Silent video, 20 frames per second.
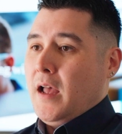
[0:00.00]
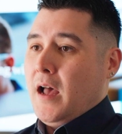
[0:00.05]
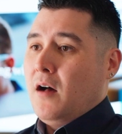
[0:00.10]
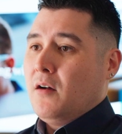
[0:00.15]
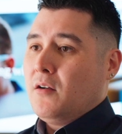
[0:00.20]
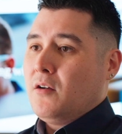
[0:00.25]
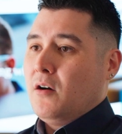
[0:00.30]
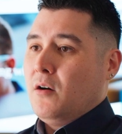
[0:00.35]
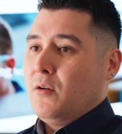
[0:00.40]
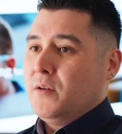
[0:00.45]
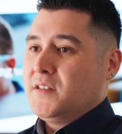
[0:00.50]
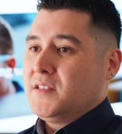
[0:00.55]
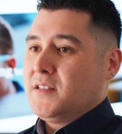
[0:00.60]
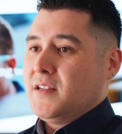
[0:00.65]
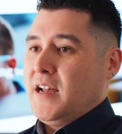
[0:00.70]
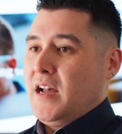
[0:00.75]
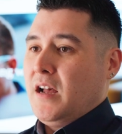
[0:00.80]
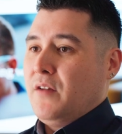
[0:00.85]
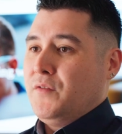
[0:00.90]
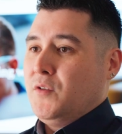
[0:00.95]
Our goal is
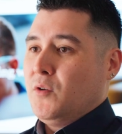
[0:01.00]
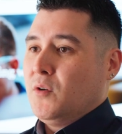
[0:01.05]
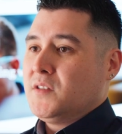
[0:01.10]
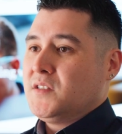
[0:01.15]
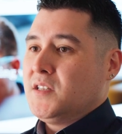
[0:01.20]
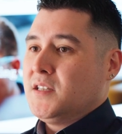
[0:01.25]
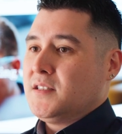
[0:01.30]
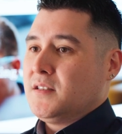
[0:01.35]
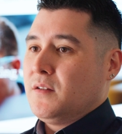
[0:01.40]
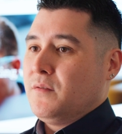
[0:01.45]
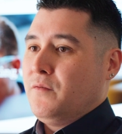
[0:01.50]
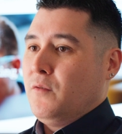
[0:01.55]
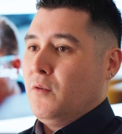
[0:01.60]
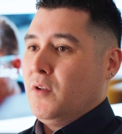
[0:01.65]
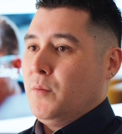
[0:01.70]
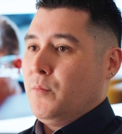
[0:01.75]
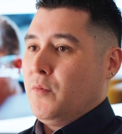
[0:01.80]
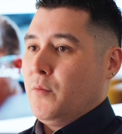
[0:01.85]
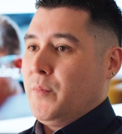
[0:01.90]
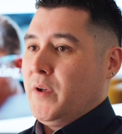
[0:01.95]
to have your system
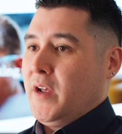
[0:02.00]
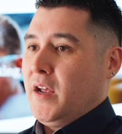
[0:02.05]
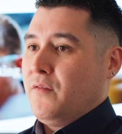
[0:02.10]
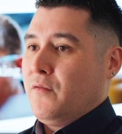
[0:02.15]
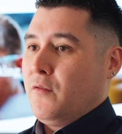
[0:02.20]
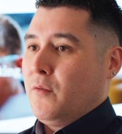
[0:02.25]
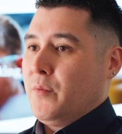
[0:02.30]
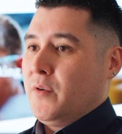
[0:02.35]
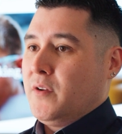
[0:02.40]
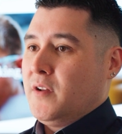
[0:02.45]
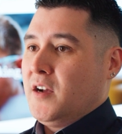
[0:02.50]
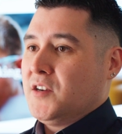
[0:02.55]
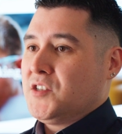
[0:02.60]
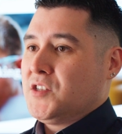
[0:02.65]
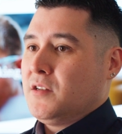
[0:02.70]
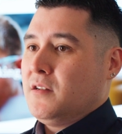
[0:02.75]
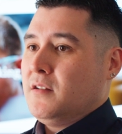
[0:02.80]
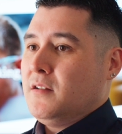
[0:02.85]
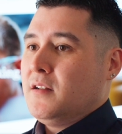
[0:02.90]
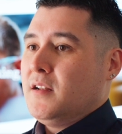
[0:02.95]
fully prepared for
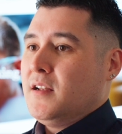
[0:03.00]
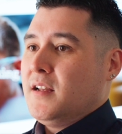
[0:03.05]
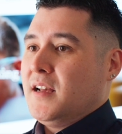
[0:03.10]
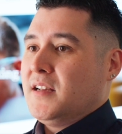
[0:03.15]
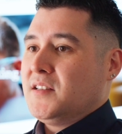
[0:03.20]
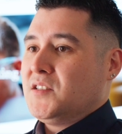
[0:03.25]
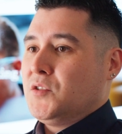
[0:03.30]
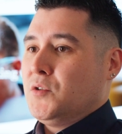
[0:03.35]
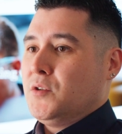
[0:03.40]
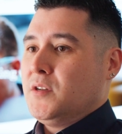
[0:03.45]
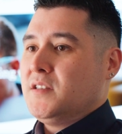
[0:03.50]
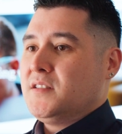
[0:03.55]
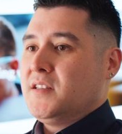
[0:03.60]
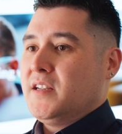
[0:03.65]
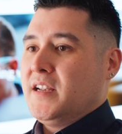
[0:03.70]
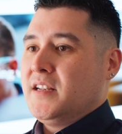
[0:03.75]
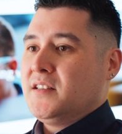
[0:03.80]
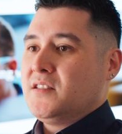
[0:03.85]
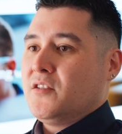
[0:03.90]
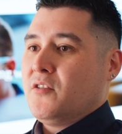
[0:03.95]
production as soon as the
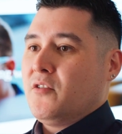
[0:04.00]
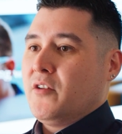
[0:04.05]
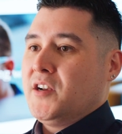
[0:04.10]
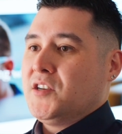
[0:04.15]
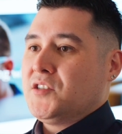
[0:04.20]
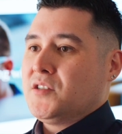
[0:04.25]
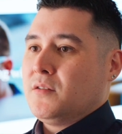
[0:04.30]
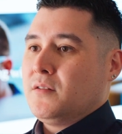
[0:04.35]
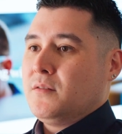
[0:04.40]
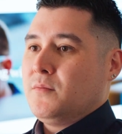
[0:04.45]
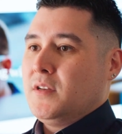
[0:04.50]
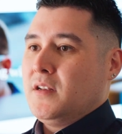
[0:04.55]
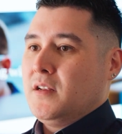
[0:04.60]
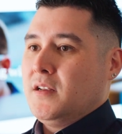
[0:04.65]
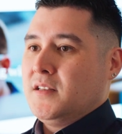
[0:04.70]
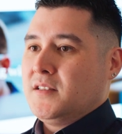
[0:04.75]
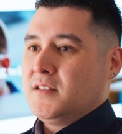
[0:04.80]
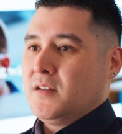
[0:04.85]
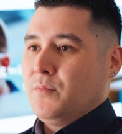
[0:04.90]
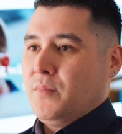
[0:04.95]
integration
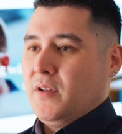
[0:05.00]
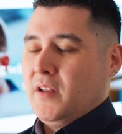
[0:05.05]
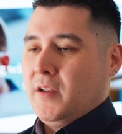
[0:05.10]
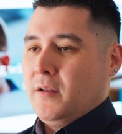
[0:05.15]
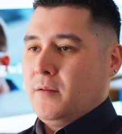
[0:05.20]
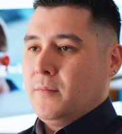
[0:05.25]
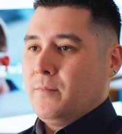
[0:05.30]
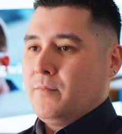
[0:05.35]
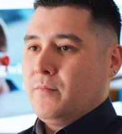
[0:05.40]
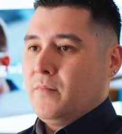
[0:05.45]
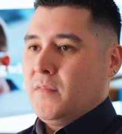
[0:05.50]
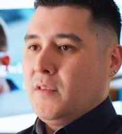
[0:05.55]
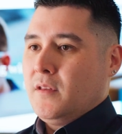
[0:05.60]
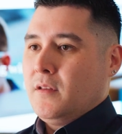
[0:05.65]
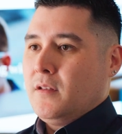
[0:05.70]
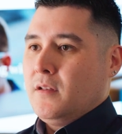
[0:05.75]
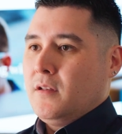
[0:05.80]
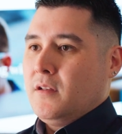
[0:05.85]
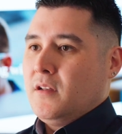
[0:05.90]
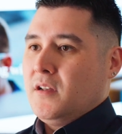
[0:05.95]
is complete,
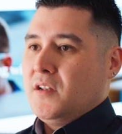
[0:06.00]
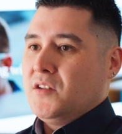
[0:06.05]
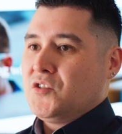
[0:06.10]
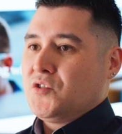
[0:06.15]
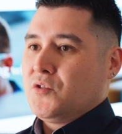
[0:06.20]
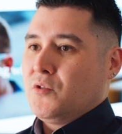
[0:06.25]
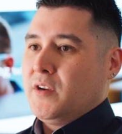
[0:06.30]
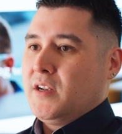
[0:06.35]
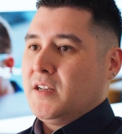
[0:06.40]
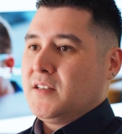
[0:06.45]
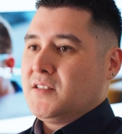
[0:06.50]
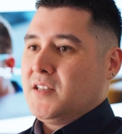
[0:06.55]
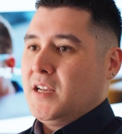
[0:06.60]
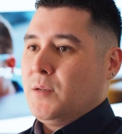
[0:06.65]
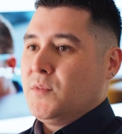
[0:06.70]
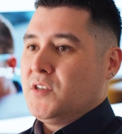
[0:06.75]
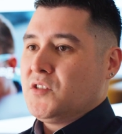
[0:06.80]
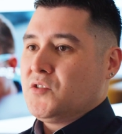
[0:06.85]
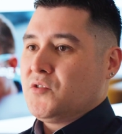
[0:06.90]
ensuring a seamless